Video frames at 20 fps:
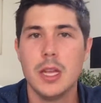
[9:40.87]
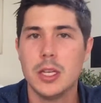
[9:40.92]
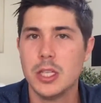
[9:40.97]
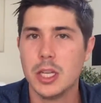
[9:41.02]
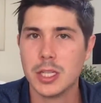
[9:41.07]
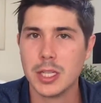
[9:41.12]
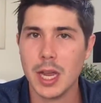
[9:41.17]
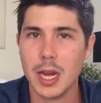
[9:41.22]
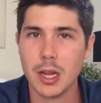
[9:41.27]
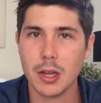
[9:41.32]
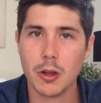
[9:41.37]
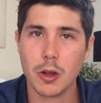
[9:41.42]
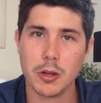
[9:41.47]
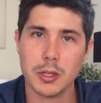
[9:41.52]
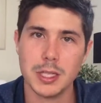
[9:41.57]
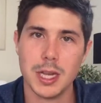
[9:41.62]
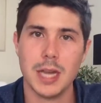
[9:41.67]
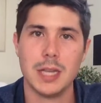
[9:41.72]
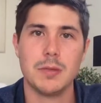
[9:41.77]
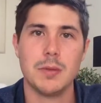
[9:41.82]
just get in
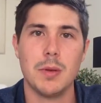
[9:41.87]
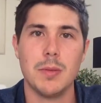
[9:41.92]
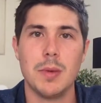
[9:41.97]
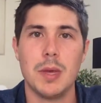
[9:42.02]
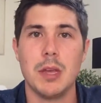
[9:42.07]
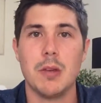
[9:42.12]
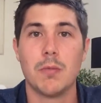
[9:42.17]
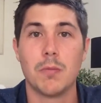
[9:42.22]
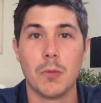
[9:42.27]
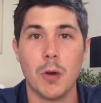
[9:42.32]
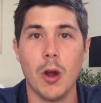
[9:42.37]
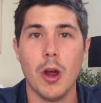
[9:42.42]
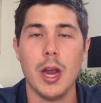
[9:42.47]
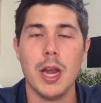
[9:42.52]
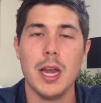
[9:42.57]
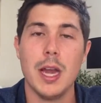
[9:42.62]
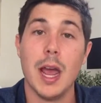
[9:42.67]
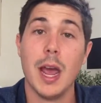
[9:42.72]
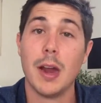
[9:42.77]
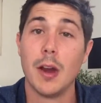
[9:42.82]
contact with me,
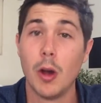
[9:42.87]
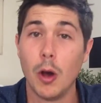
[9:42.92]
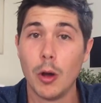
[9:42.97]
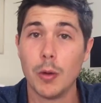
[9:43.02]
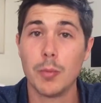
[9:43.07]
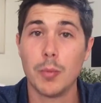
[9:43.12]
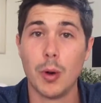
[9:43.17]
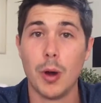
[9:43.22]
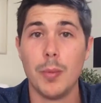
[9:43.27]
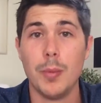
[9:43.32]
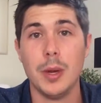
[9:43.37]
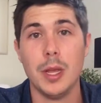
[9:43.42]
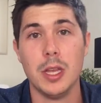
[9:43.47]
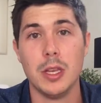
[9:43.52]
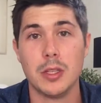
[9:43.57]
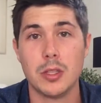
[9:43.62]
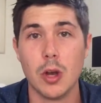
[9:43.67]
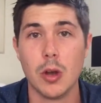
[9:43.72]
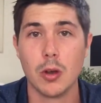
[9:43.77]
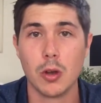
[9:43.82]
ryan at
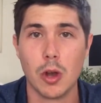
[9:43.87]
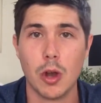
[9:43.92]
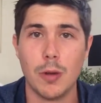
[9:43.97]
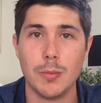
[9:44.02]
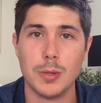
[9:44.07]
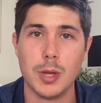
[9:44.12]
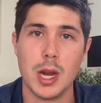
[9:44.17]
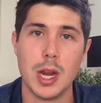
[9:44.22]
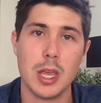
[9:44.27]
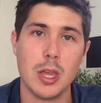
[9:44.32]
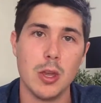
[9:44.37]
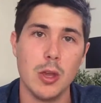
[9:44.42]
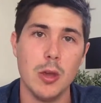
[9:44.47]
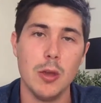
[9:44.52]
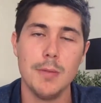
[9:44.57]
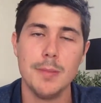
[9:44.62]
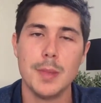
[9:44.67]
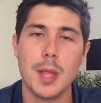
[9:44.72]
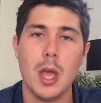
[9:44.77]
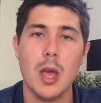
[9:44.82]

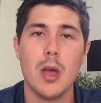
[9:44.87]
onproperty.com.au,